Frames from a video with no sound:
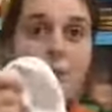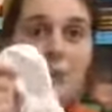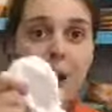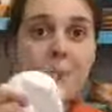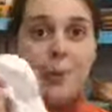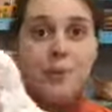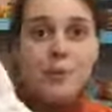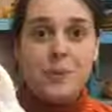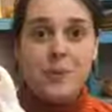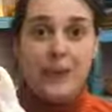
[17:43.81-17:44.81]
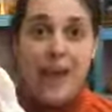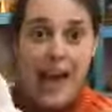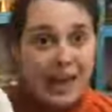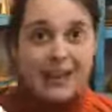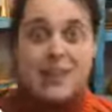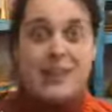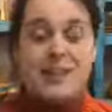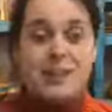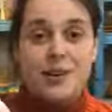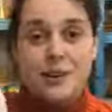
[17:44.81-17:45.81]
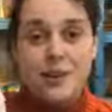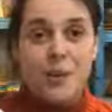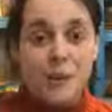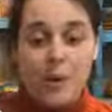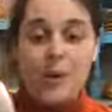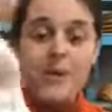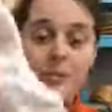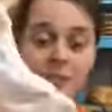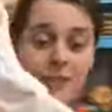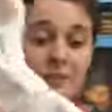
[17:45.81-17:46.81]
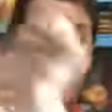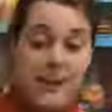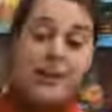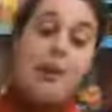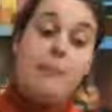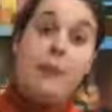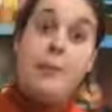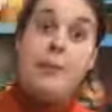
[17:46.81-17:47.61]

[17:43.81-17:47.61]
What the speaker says: The wrap goes with any of the inserts or the fitted nappy.